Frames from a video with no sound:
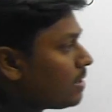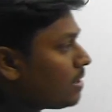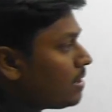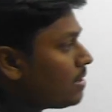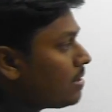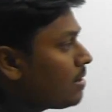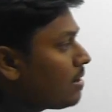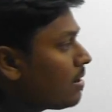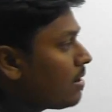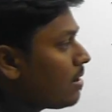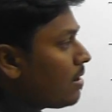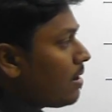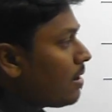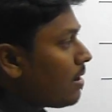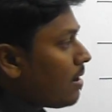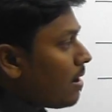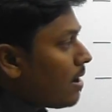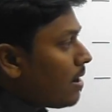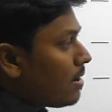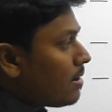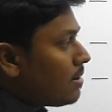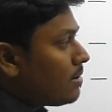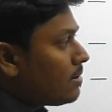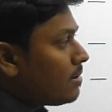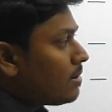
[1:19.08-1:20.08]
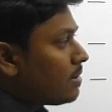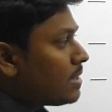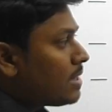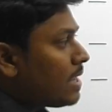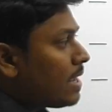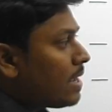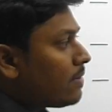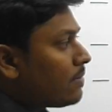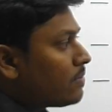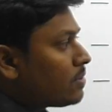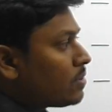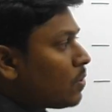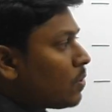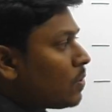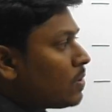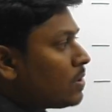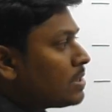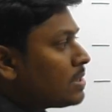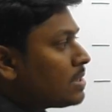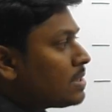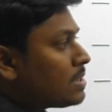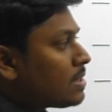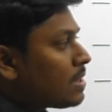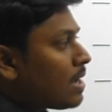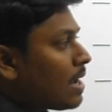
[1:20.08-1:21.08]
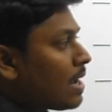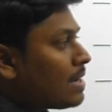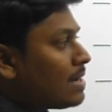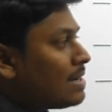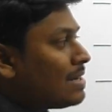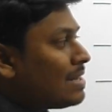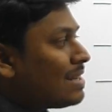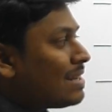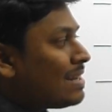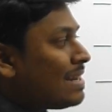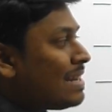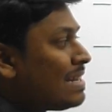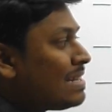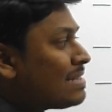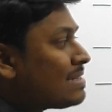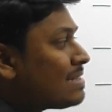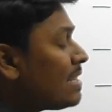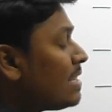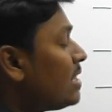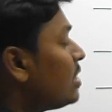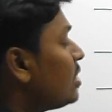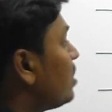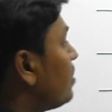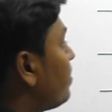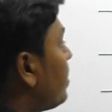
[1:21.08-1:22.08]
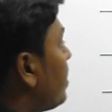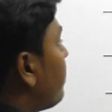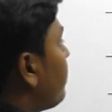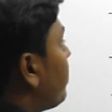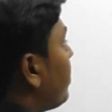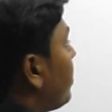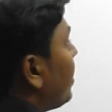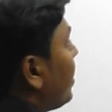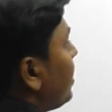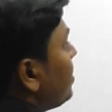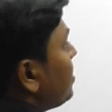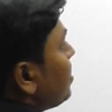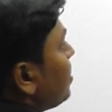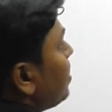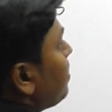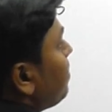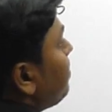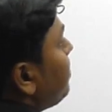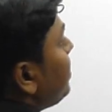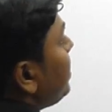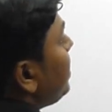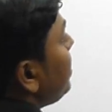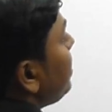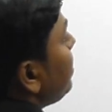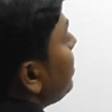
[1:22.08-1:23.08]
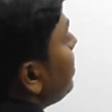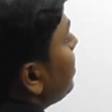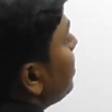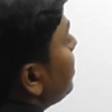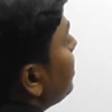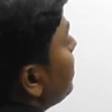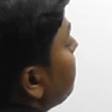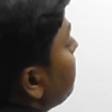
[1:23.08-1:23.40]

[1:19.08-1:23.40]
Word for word: right? And uh, they have told that and uh, reads the paper, right? So the B, the